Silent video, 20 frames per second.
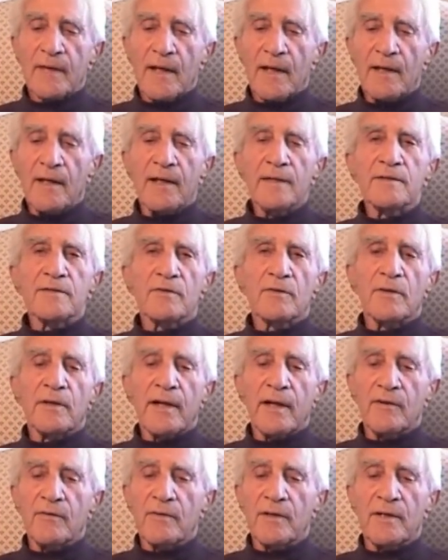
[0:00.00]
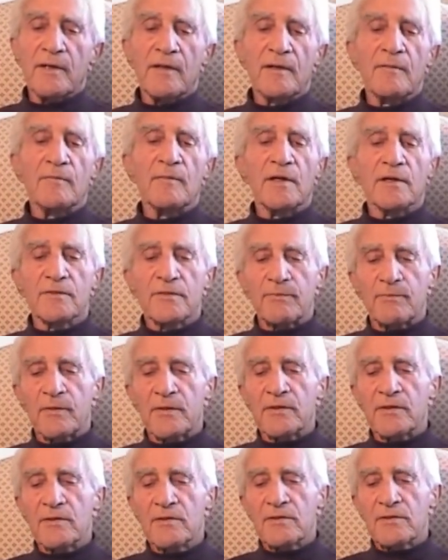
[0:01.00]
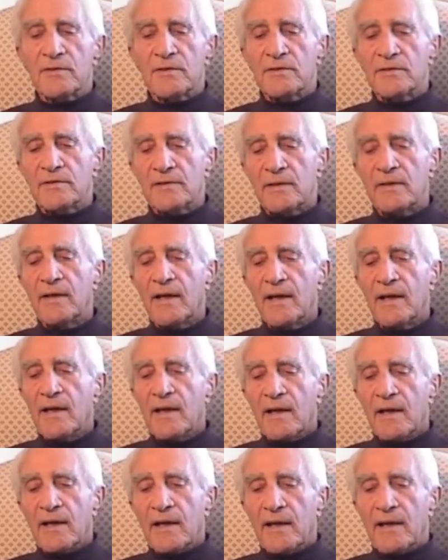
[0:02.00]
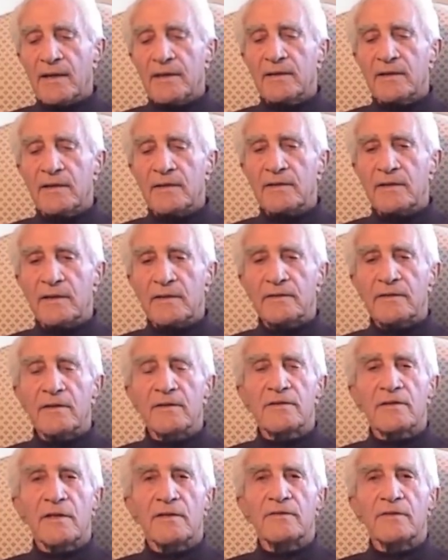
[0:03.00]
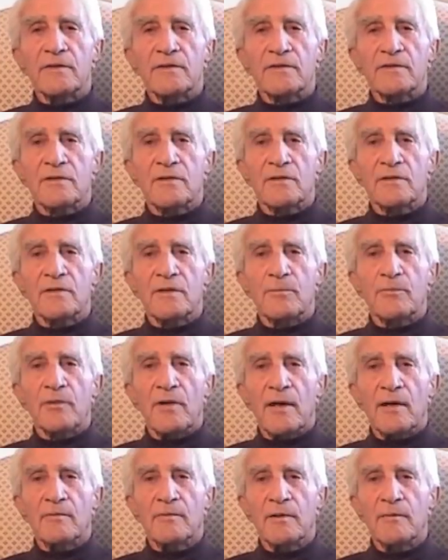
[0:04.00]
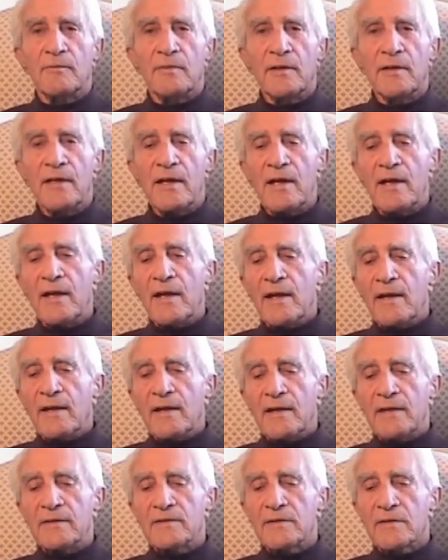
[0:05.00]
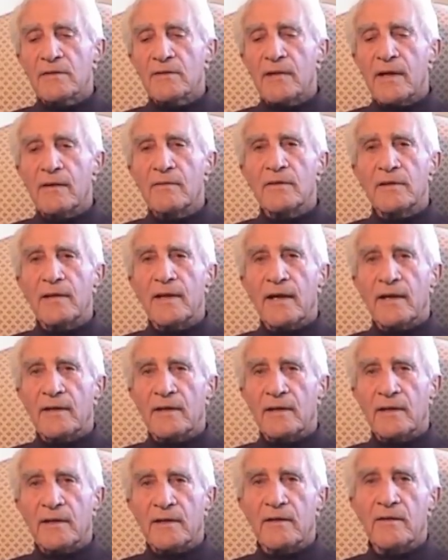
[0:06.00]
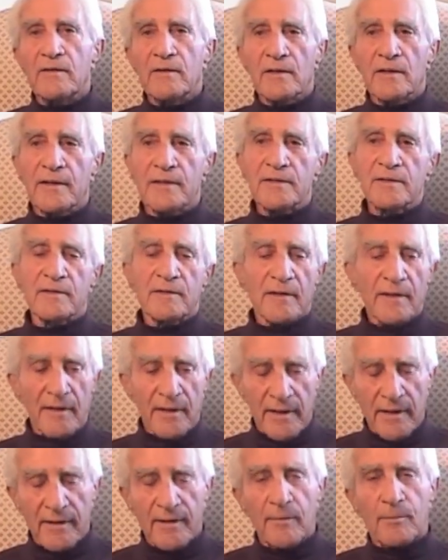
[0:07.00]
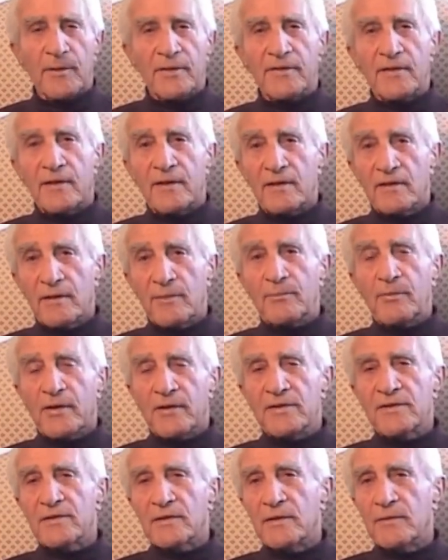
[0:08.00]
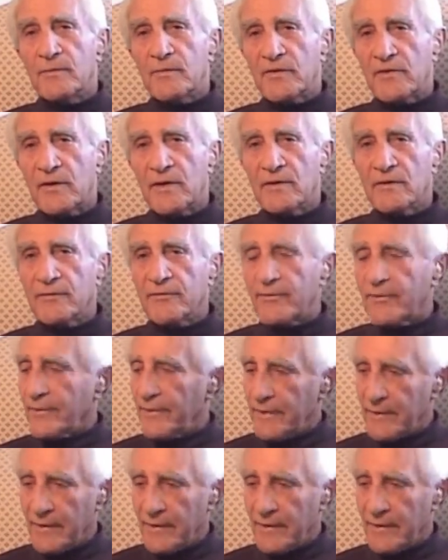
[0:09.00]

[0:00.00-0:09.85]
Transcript: And that's the way I went. And most producers and conductors understood the problem. And so they would not argue unless the particular person himself